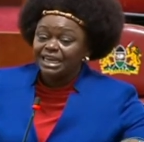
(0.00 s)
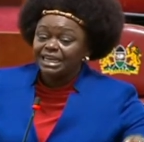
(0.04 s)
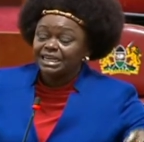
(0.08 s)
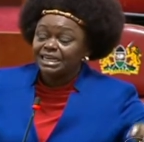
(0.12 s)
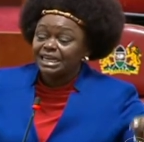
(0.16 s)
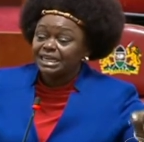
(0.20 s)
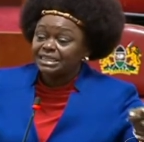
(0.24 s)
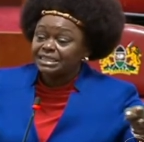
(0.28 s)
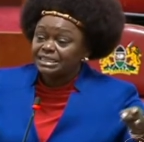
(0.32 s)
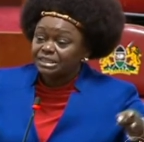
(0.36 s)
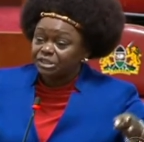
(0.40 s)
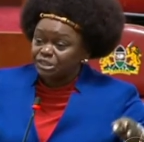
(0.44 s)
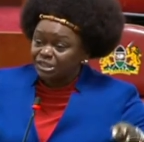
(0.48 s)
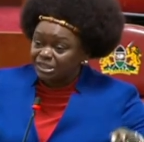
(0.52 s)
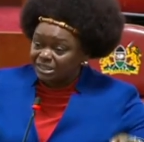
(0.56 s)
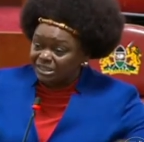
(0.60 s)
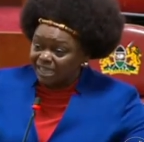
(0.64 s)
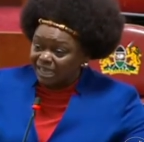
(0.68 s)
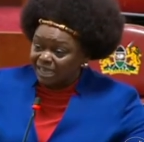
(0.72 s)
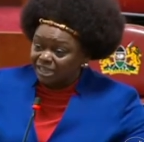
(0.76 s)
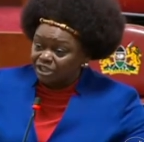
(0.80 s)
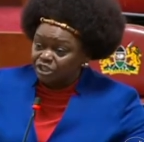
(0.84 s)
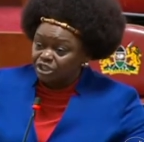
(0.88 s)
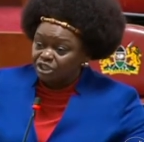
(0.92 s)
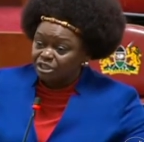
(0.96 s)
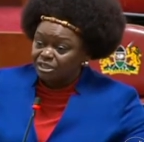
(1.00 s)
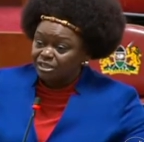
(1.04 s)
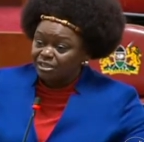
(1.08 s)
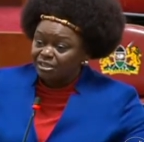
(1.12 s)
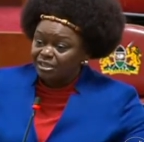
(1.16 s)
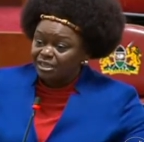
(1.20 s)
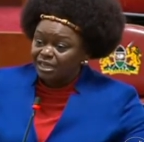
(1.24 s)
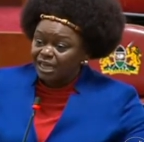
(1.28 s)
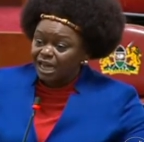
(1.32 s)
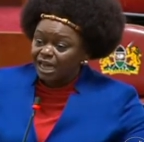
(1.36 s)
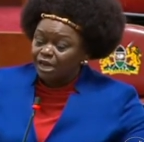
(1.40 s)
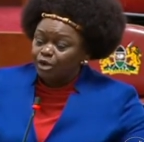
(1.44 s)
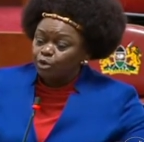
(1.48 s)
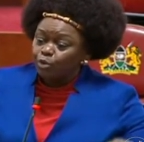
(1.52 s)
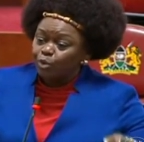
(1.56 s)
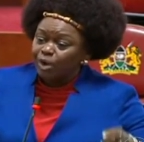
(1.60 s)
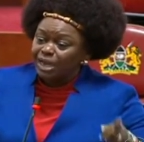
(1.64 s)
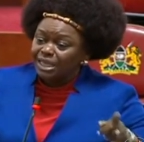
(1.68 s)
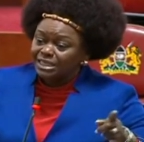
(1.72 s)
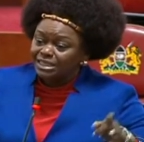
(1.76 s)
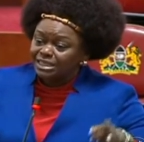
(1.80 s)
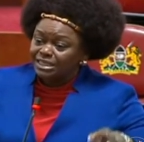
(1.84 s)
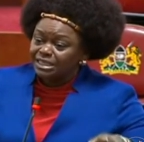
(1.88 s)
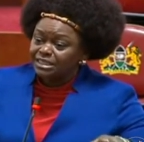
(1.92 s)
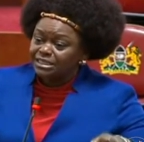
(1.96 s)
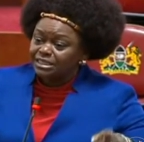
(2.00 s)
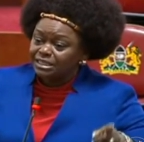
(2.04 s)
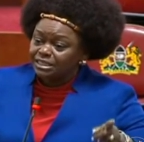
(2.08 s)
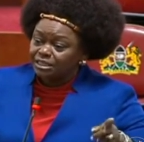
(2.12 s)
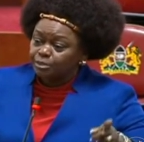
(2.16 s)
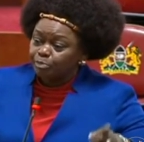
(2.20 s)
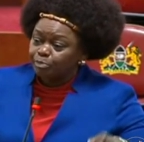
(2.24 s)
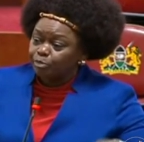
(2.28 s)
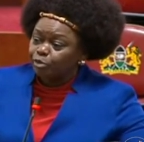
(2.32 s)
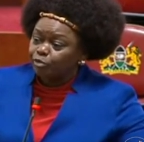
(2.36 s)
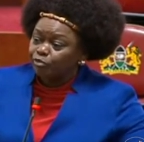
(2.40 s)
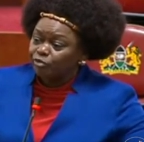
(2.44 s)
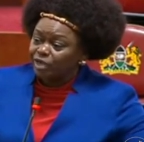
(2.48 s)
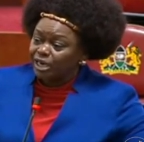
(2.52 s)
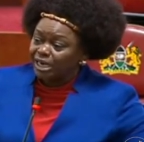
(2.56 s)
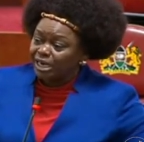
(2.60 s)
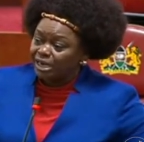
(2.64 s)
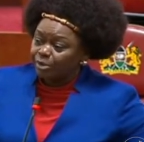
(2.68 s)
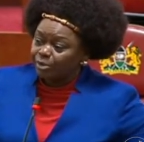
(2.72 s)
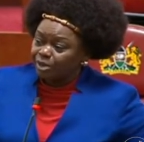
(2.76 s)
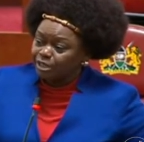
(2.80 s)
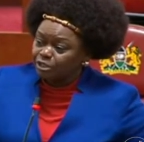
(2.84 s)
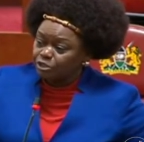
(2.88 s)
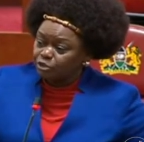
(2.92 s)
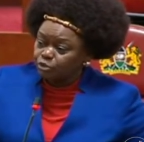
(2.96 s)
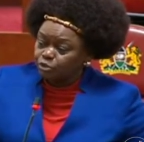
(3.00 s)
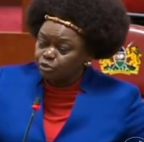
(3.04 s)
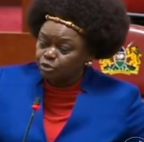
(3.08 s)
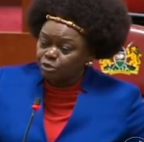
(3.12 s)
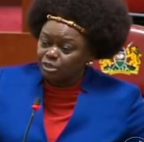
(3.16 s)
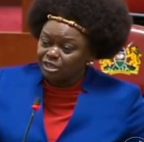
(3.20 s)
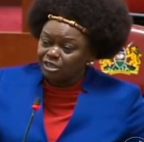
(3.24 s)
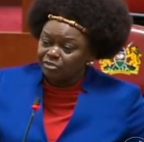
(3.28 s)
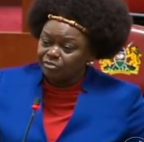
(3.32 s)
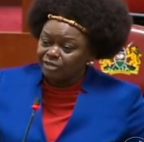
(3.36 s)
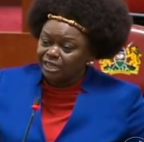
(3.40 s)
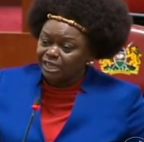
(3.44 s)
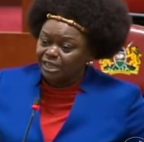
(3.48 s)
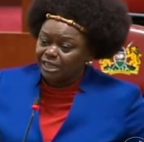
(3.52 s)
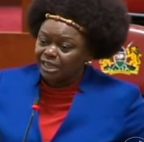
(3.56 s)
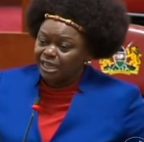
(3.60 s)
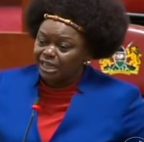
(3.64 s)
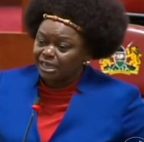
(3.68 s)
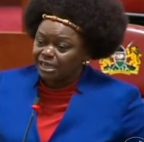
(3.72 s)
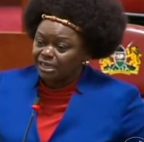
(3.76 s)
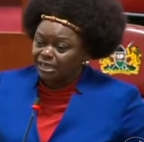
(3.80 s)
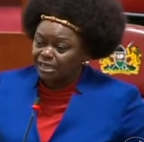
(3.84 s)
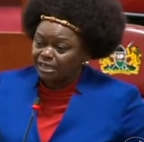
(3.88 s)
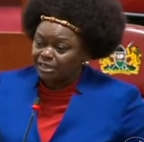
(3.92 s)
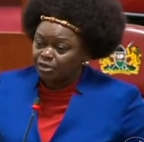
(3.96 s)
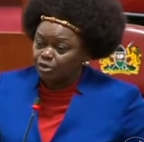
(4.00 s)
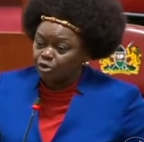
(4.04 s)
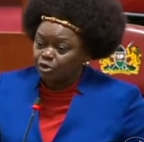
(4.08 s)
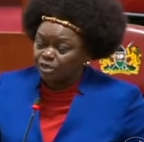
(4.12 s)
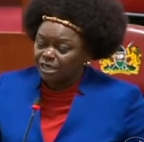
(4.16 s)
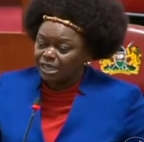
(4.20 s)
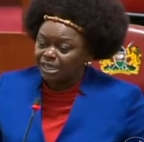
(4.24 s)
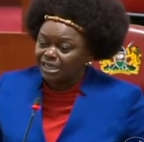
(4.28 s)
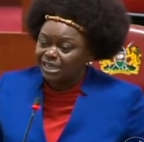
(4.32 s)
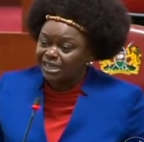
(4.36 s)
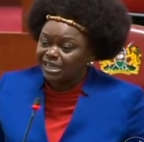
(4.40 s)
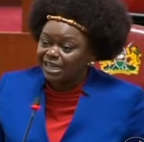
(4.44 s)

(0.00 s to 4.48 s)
let us research. And once it is proven, I want to even thank Dr.